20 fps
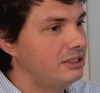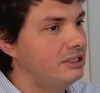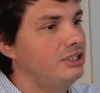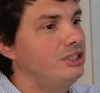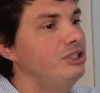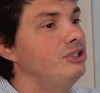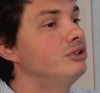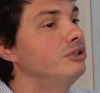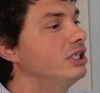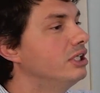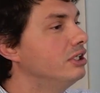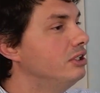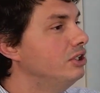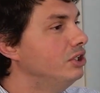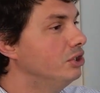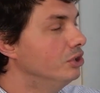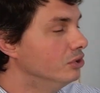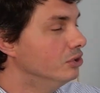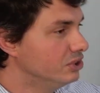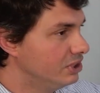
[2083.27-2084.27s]
You can
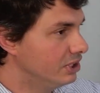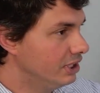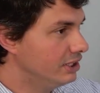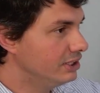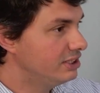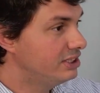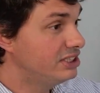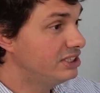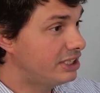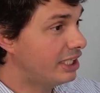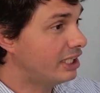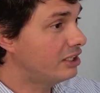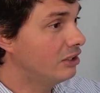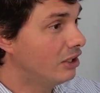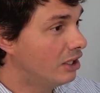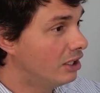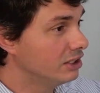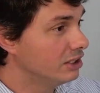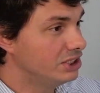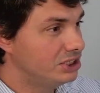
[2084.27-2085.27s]
use this. It's
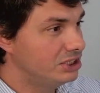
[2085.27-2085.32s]
technology.